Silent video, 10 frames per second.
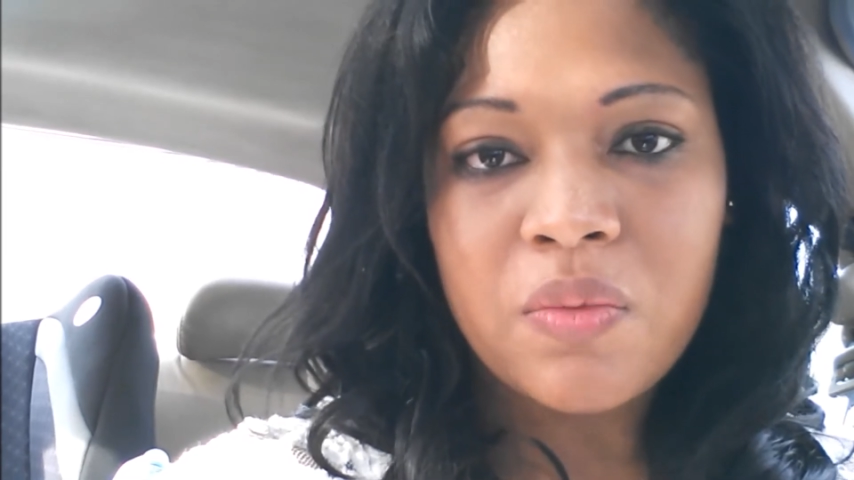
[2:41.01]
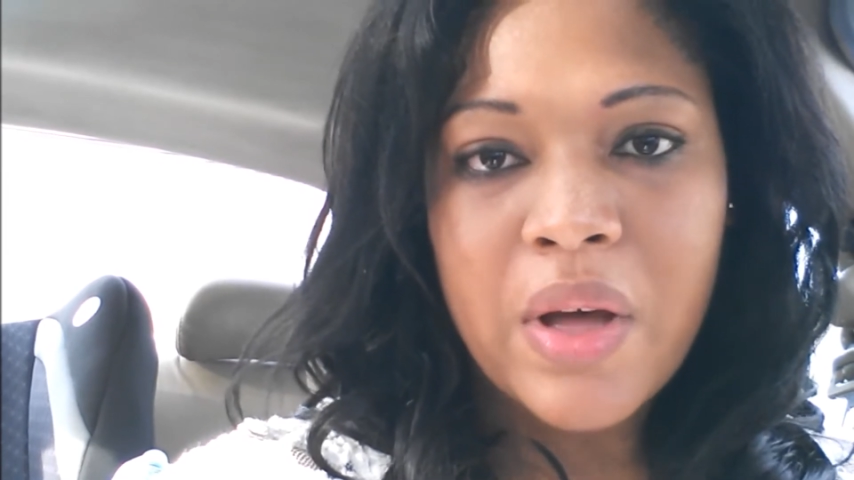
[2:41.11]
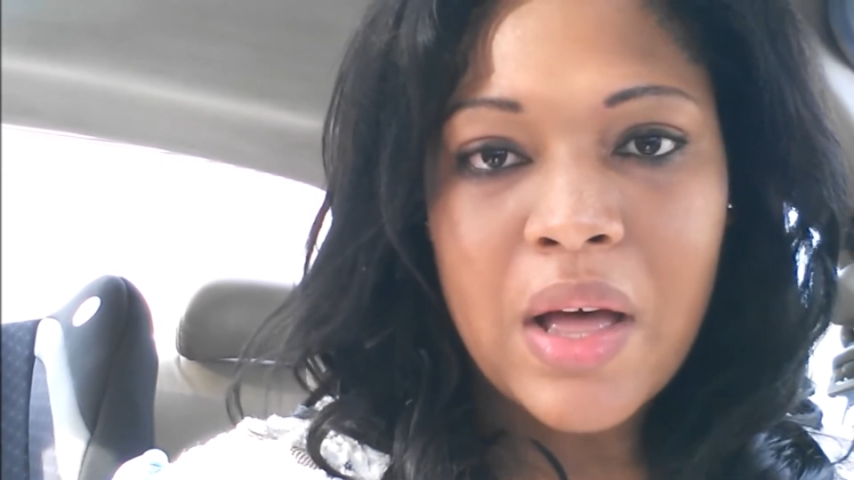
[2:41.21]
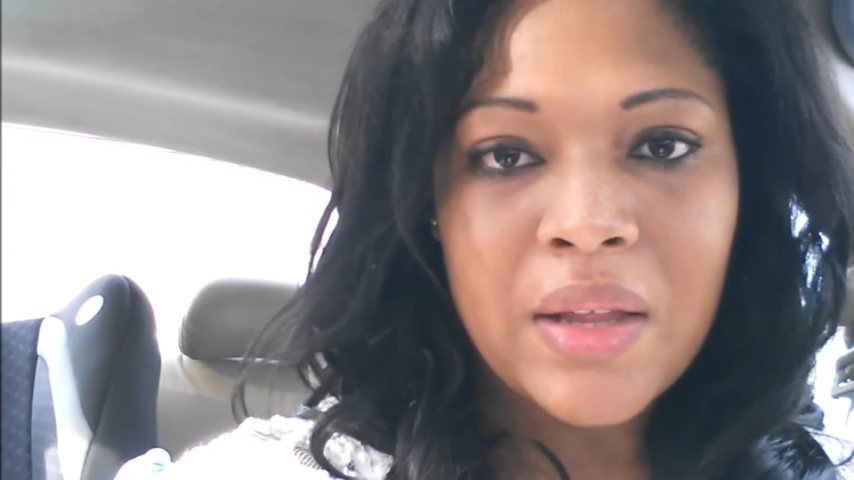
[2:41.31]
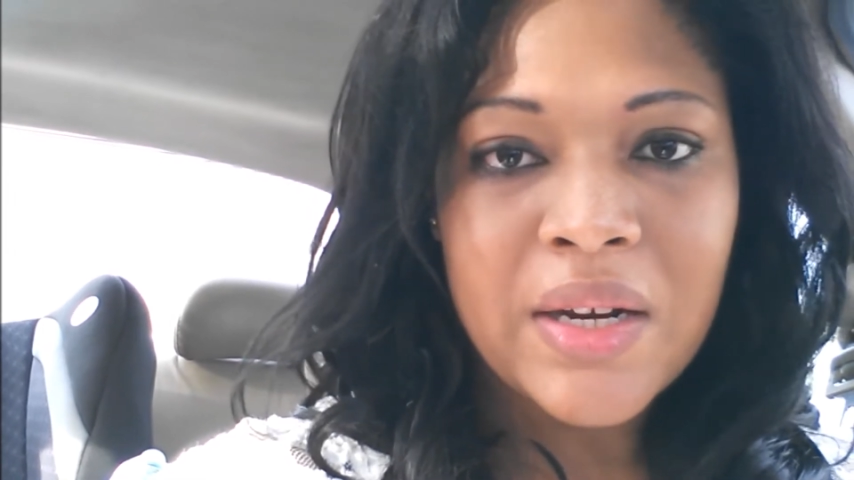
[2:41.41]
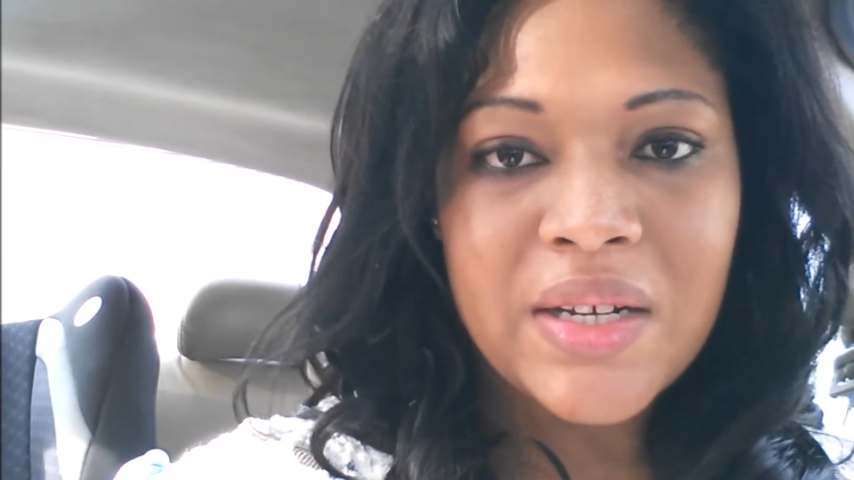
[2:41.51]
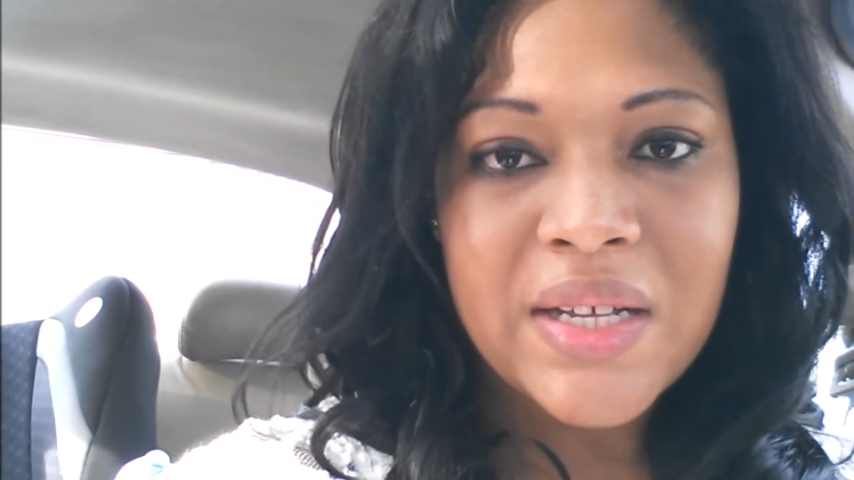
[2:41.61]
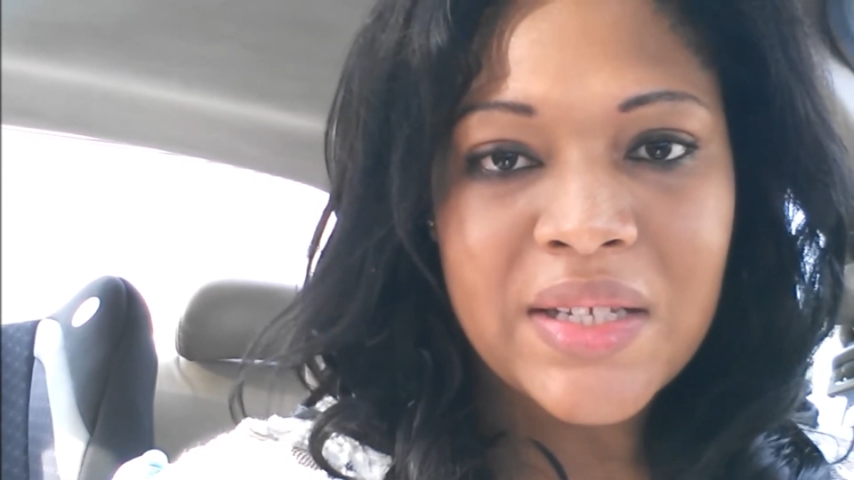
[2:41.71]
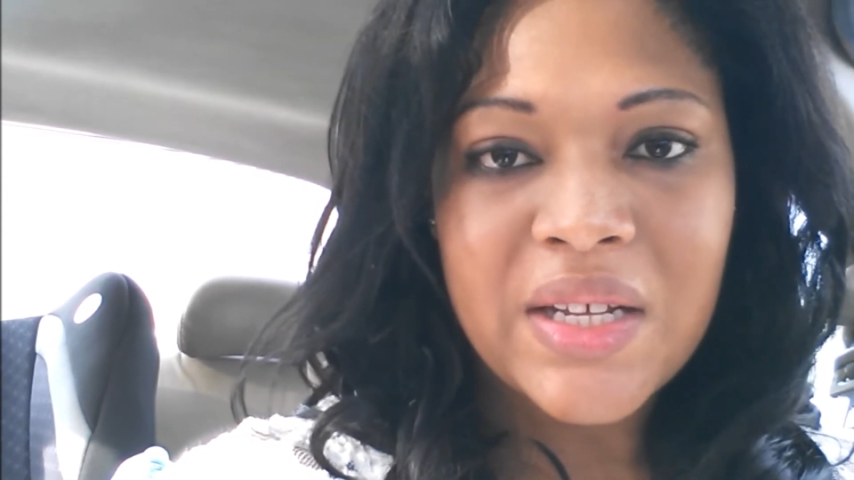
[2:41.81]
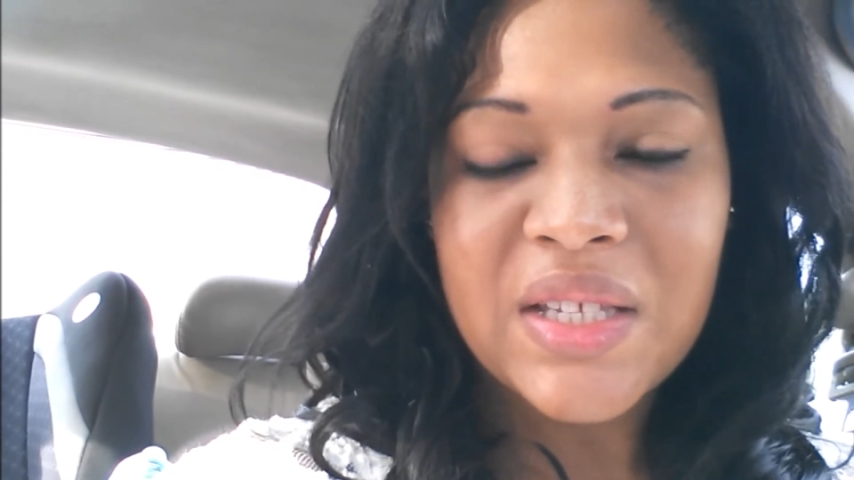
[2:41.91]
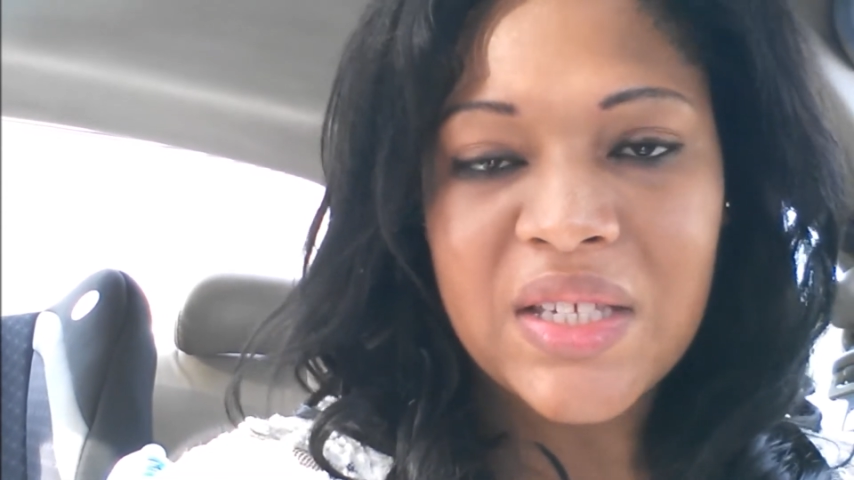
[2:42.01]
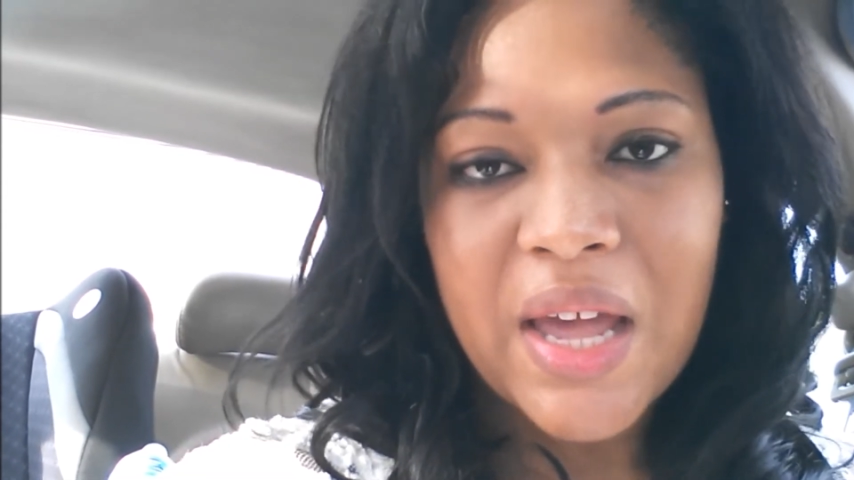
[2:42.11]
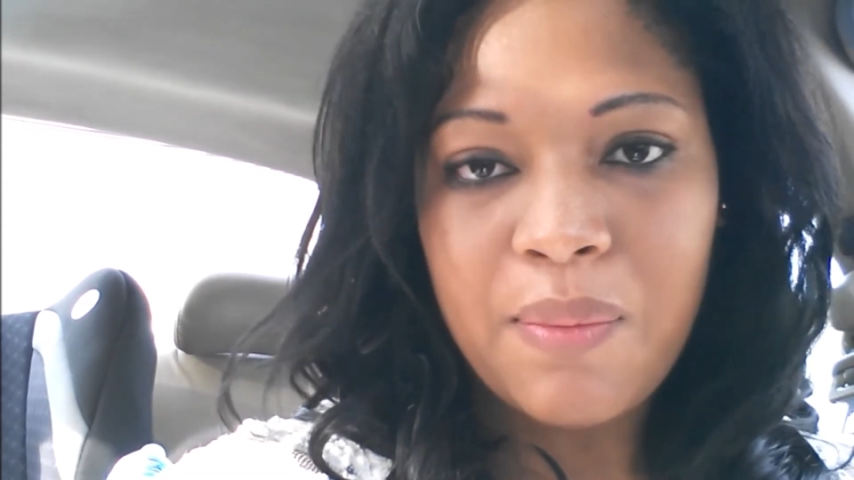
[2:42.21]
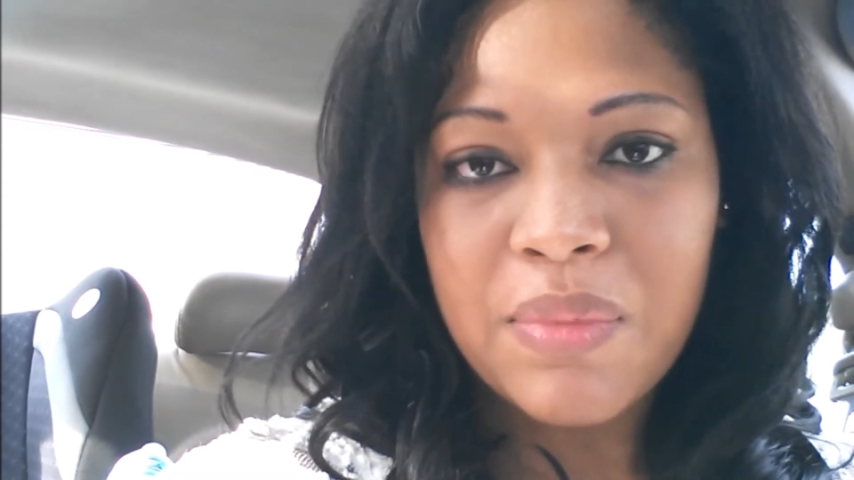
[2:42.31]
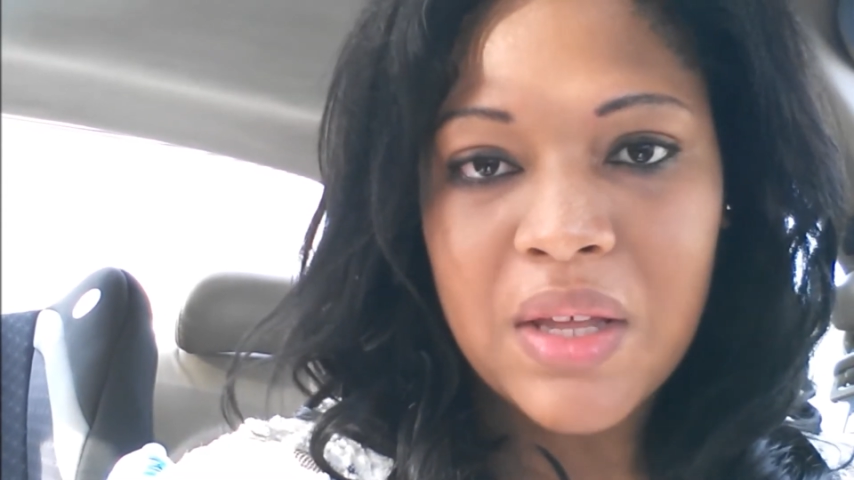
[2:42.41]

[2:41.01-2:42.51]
well and it doesn't escape